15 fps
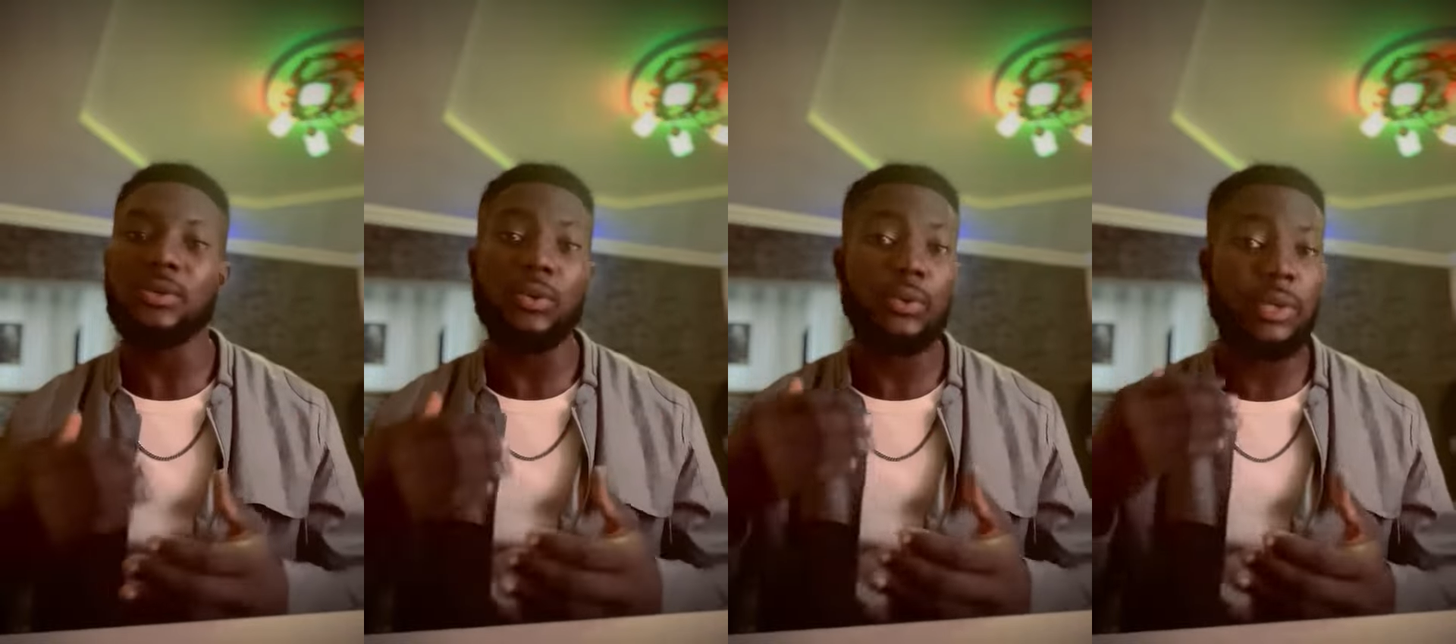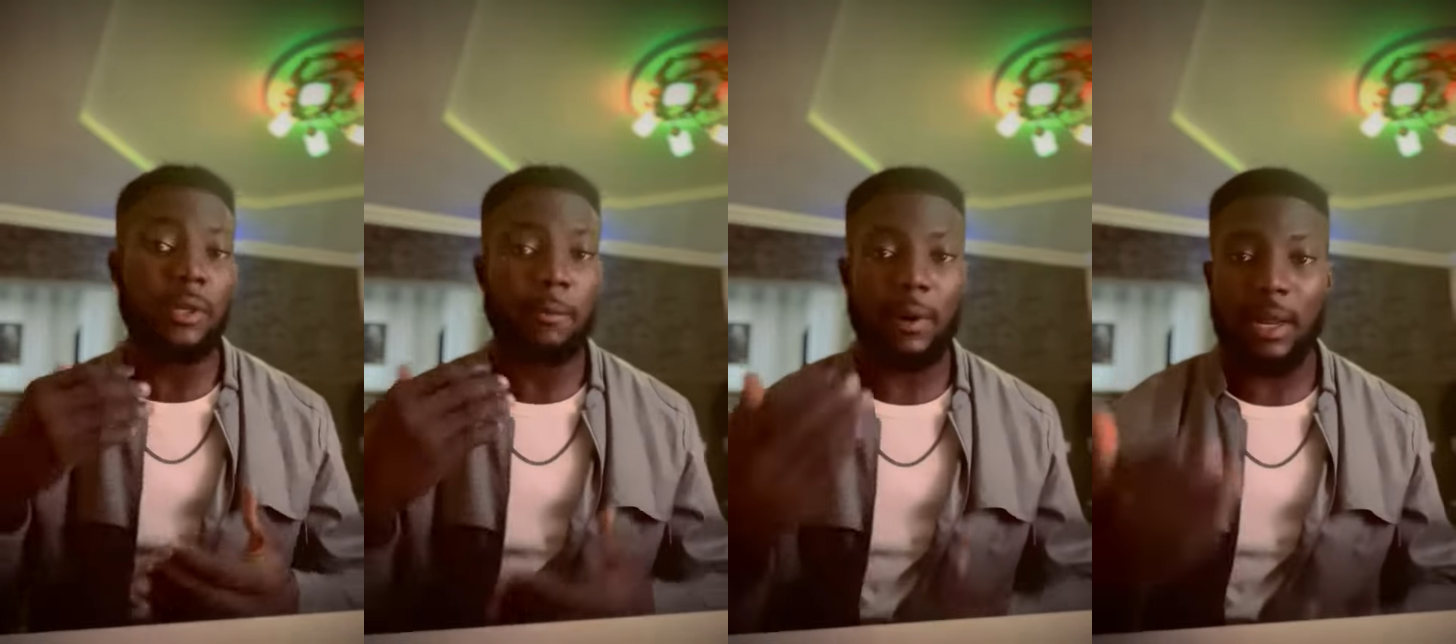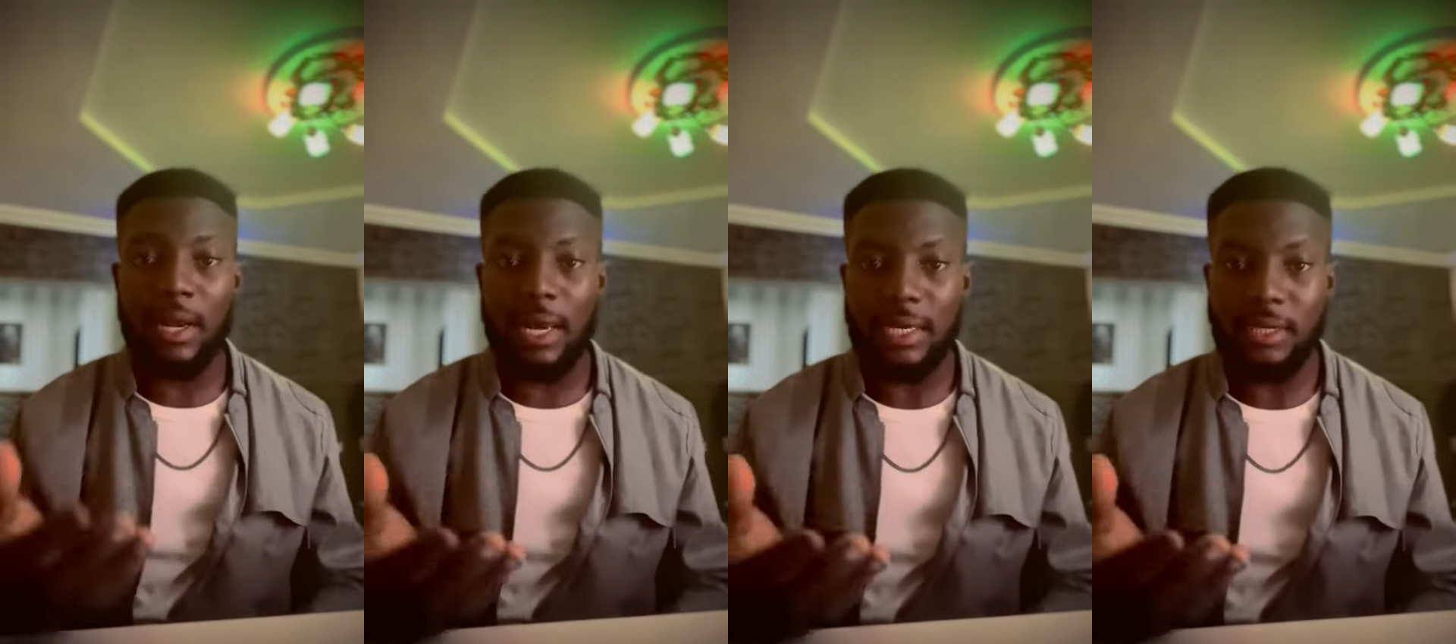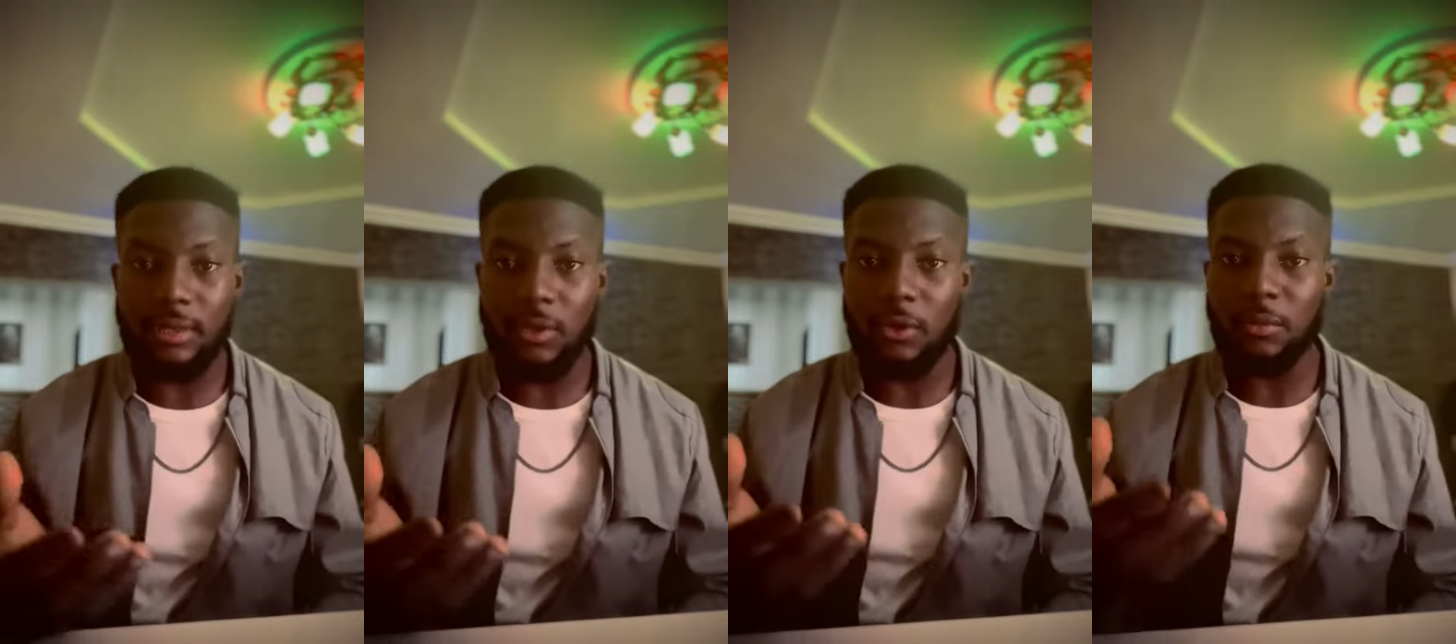no NEPA
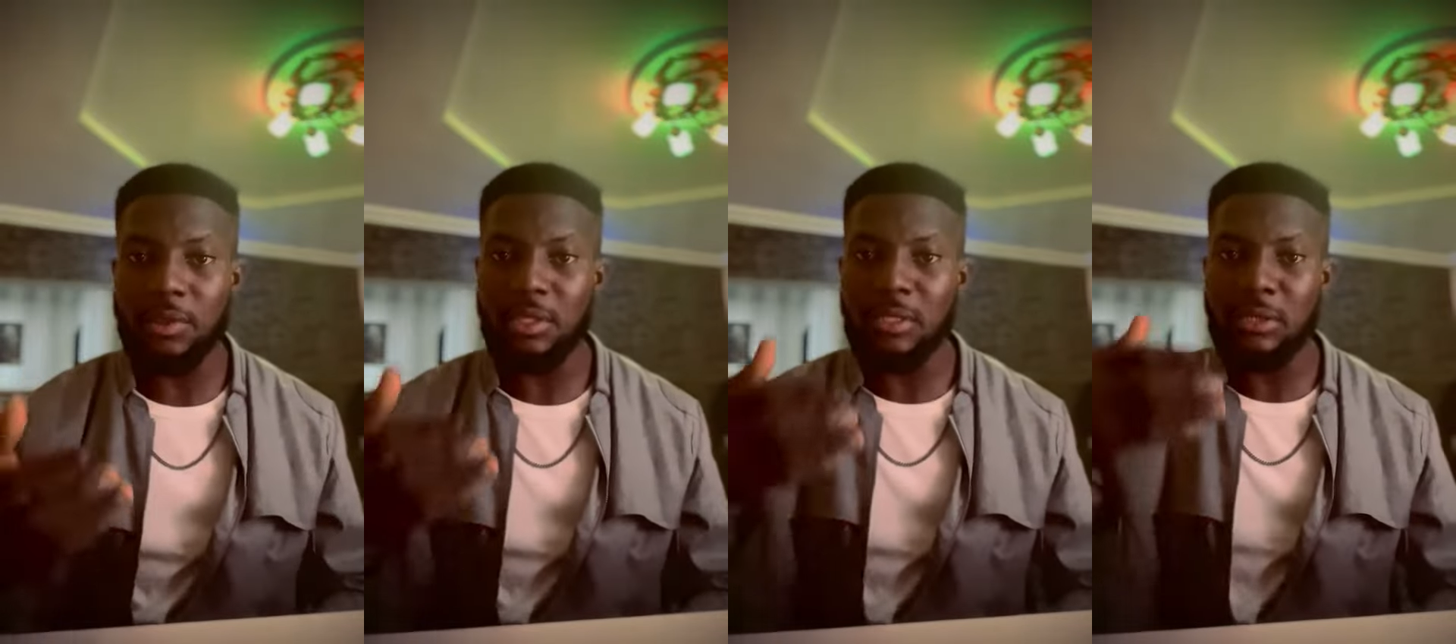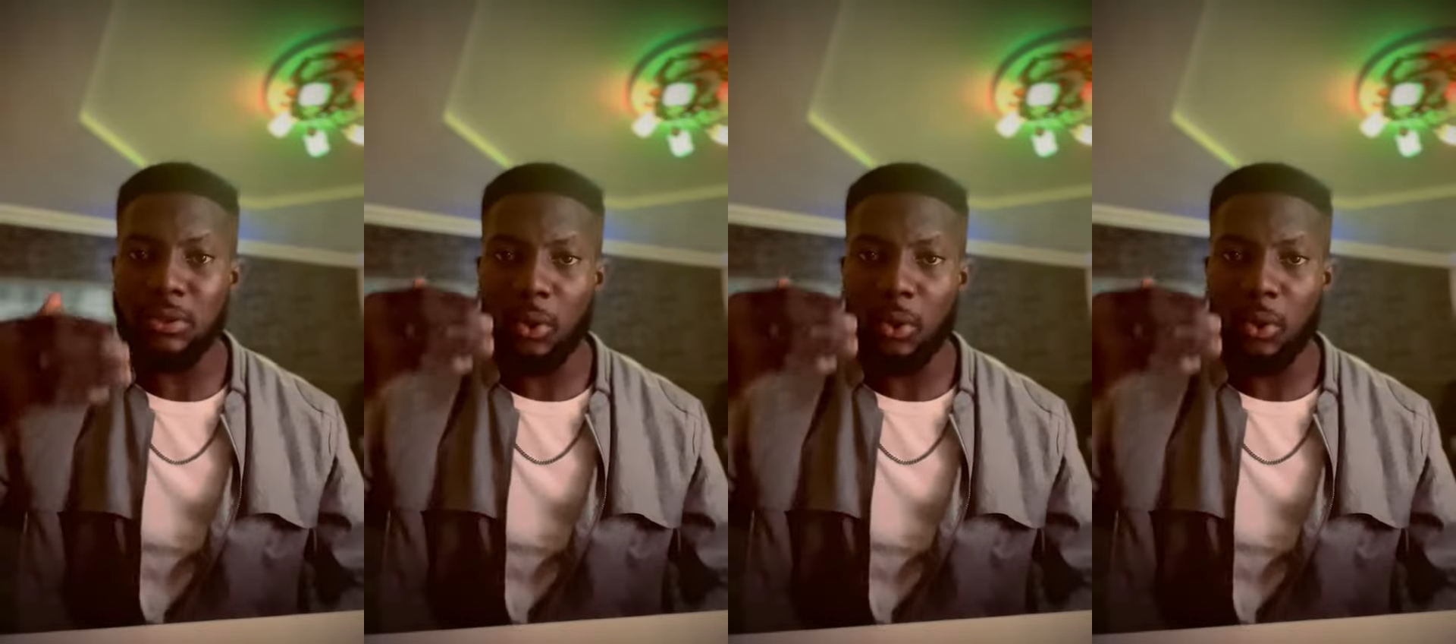lights coming,